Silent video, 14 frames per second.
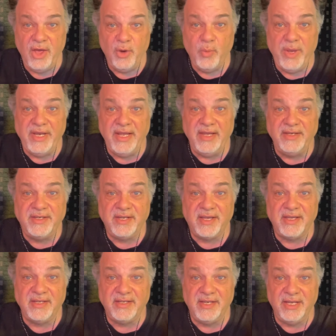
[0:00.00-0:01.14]
We need to
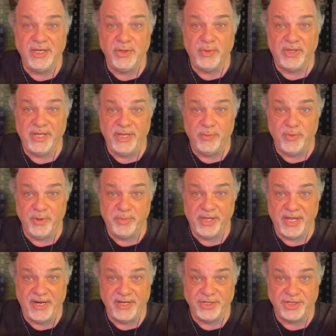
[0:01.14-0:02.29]
continually
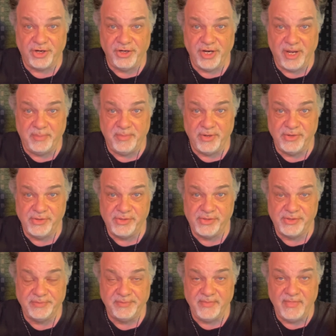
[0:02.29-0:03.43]
replenish our numbers,
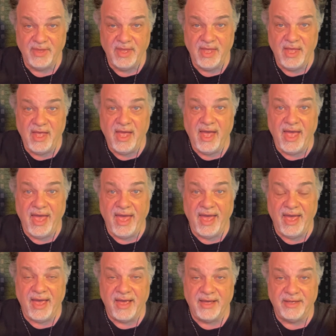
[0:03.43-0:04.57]

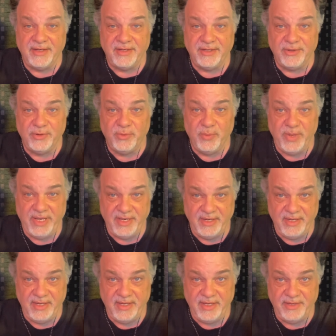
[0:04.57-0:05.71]
and we
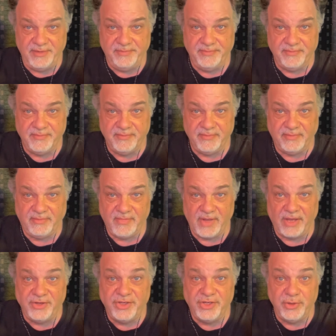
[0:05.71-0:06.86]
need
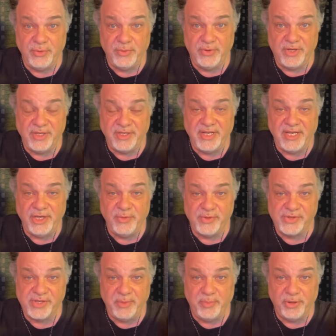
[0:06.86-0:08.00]
to
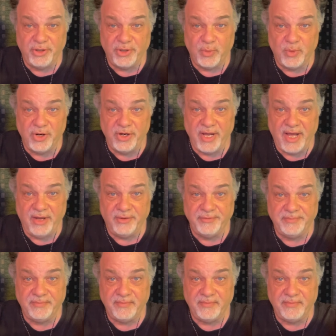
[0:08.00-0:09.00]
continuously put the word out,